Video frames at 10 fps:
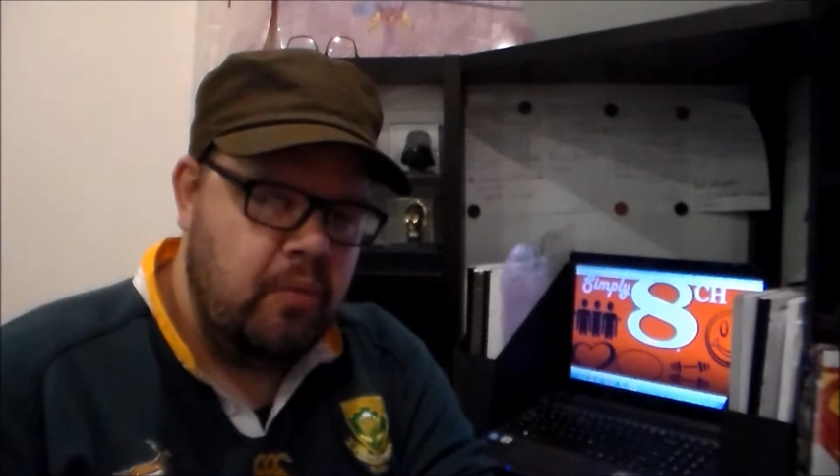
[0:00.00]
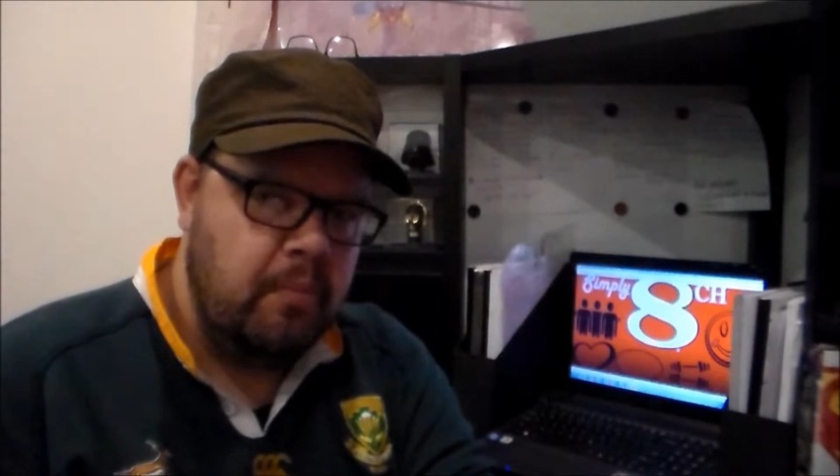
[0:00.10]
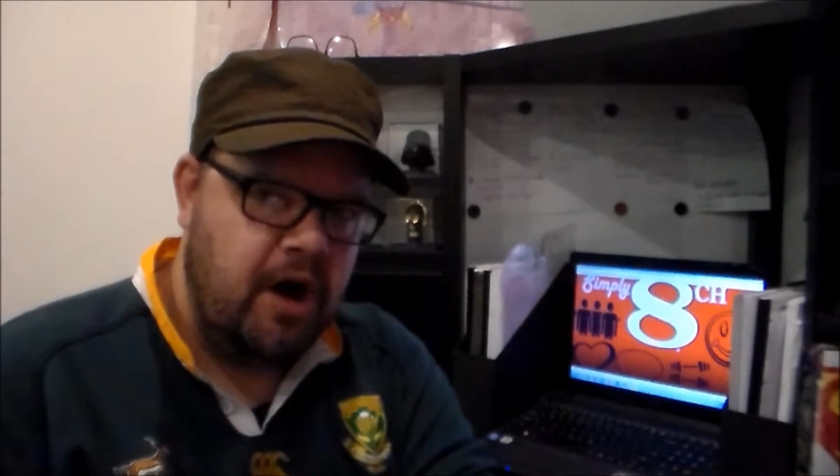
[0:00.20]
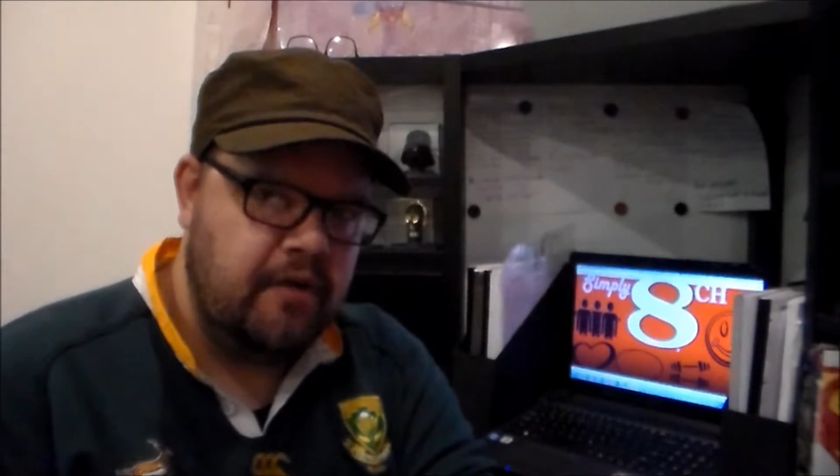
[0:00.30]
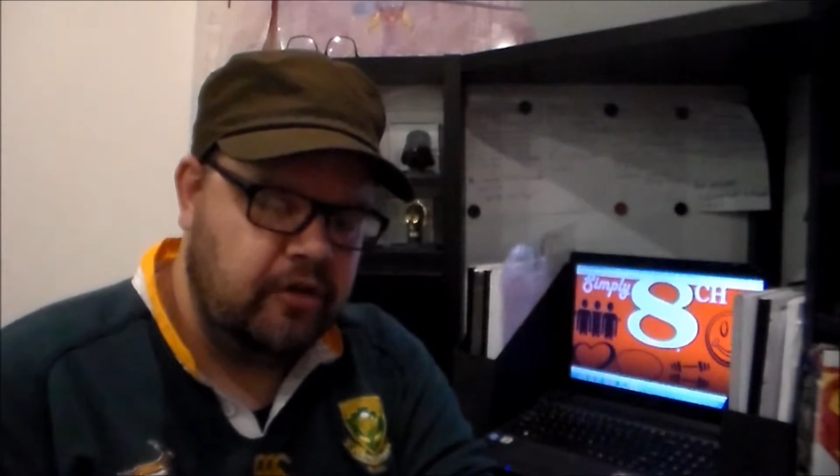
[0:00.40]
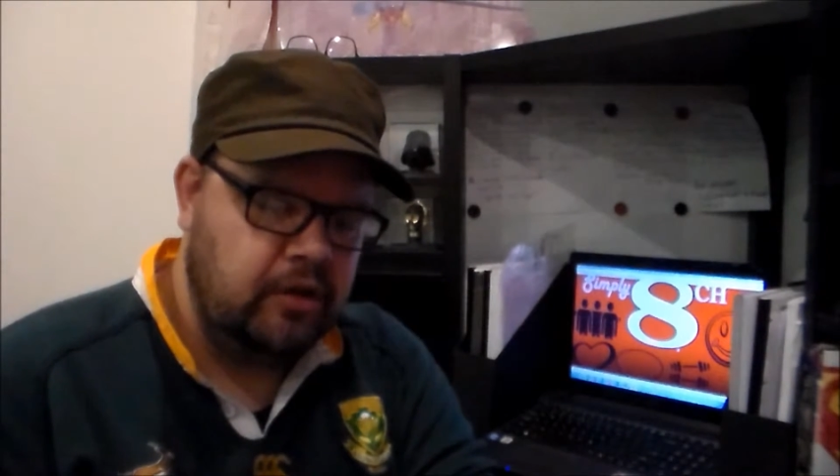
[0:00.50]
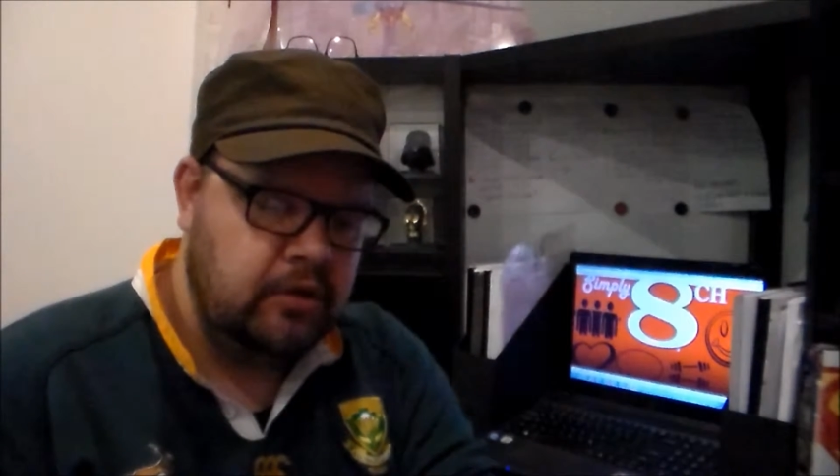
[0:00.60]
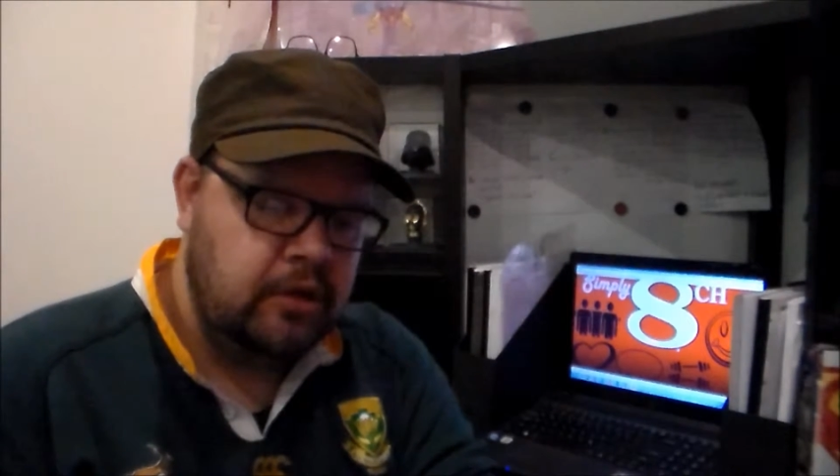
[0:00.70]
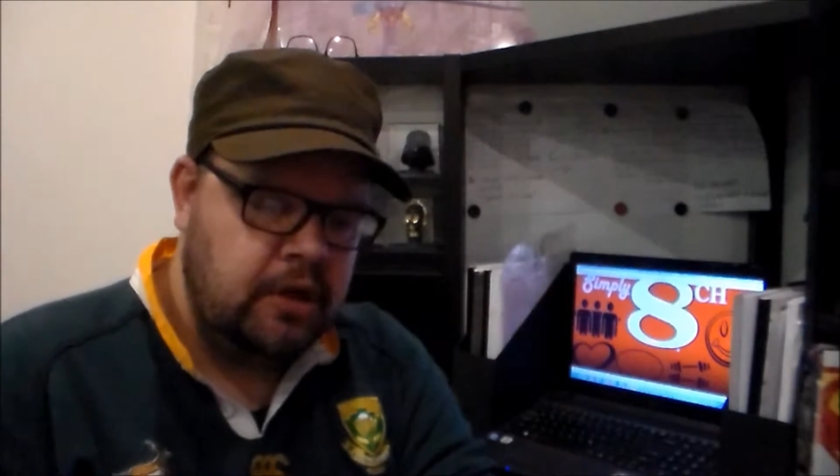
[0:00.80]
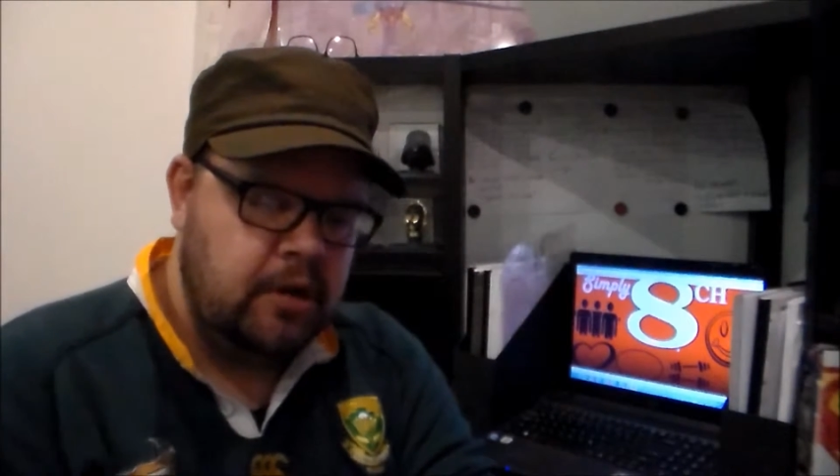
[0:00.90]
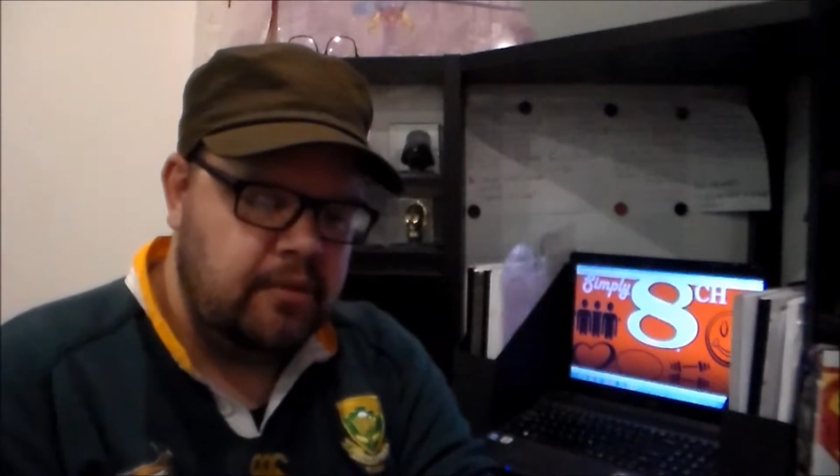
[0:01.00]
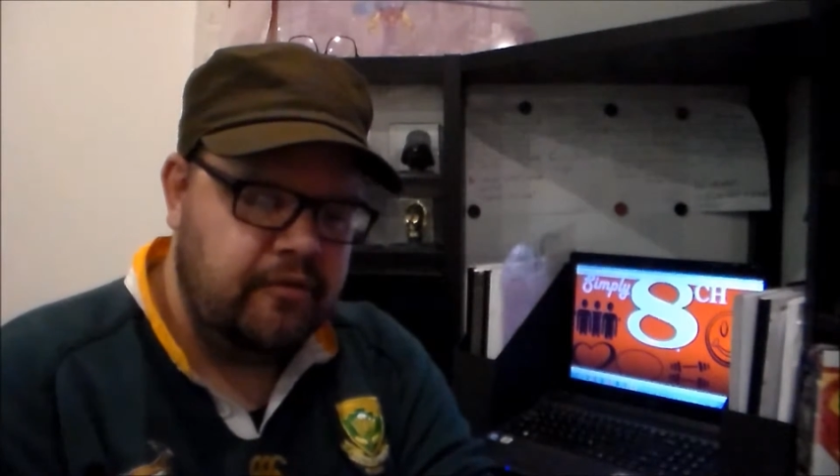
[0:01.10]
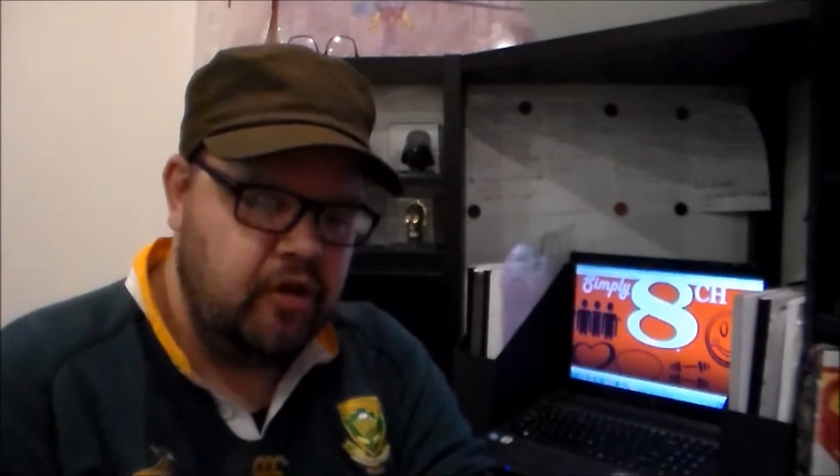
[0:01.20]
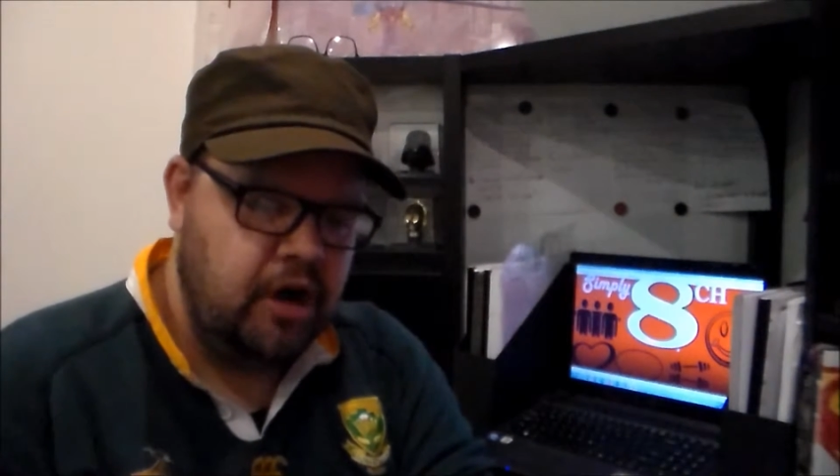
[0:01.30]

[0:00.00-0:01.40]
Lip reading: Marvel, we've